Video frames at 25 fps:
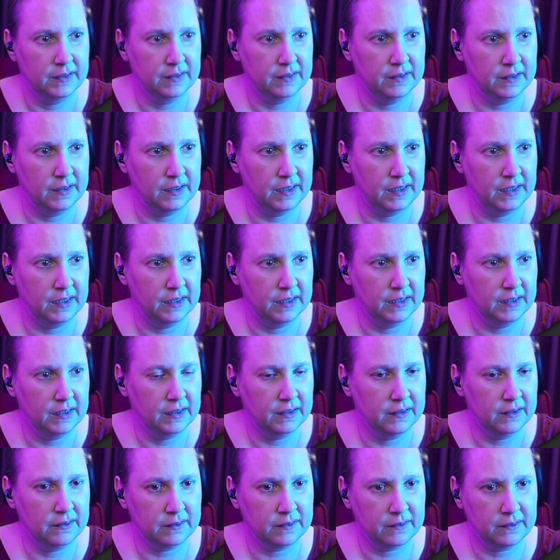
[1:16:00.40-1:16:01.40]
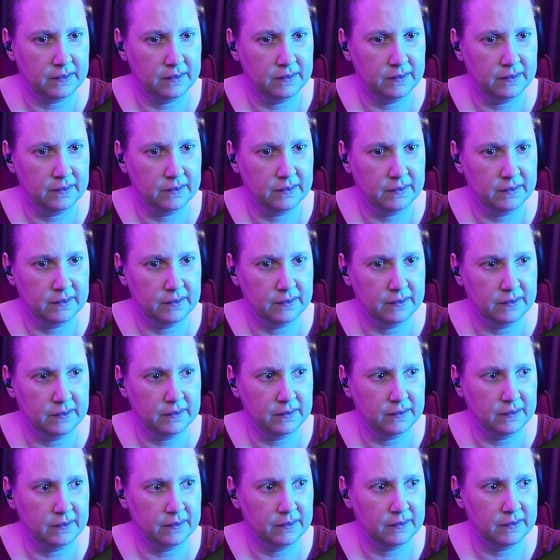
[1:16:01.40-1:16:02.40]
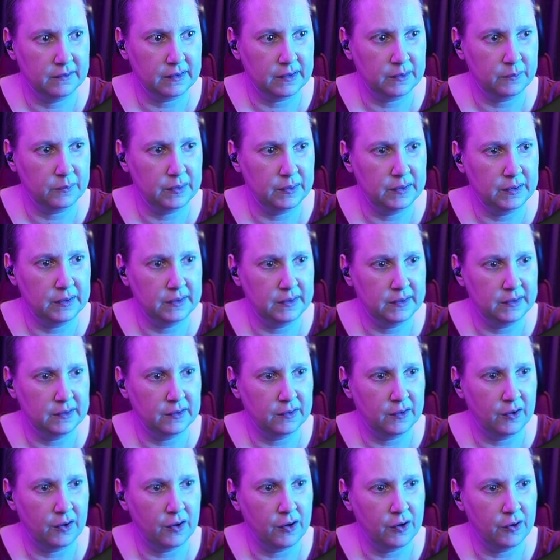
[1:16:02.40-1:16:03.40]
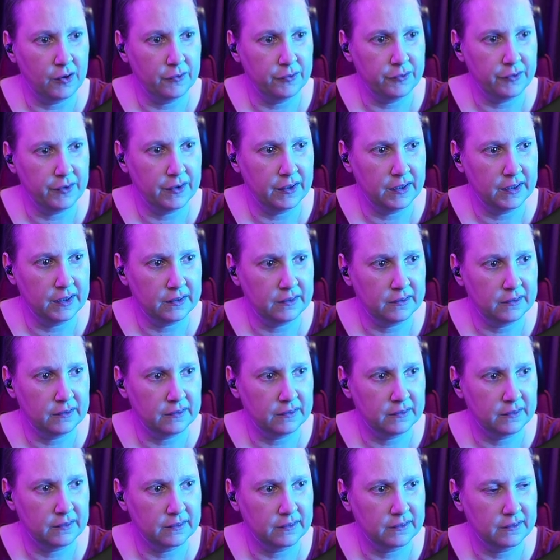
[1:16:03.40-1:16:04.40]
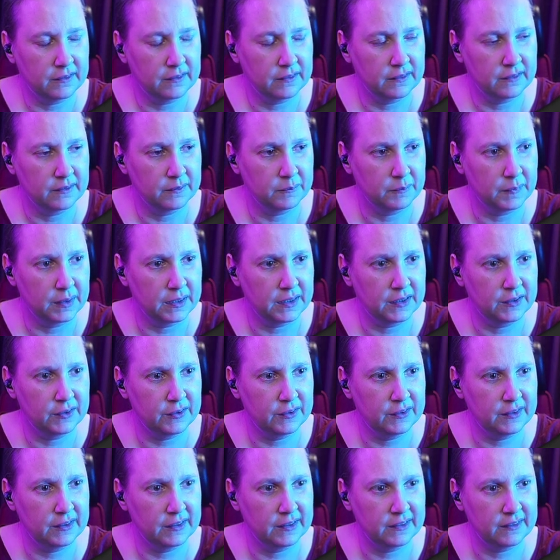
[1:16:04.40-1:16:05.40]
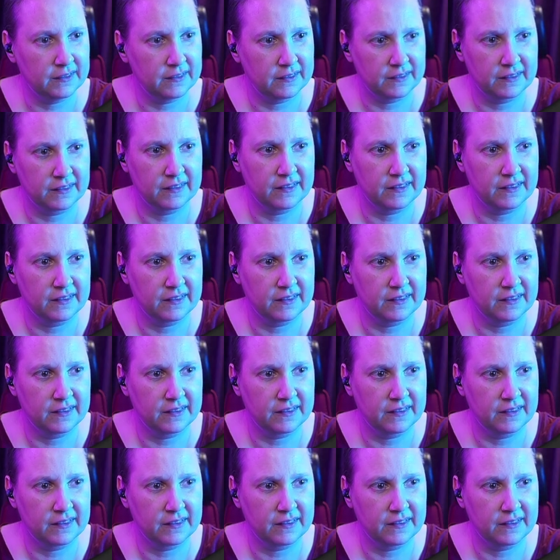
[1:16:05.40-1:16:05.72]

And then we half that. My goodness.